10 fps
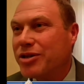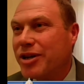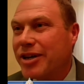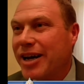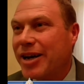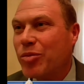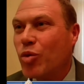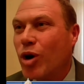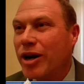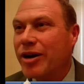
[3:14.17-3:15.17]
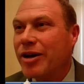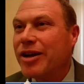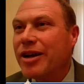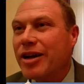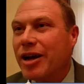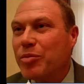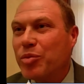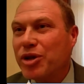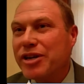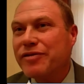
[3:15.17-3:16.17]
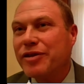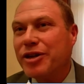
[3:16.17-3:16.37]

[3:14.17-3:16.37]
alluded to it. I am one.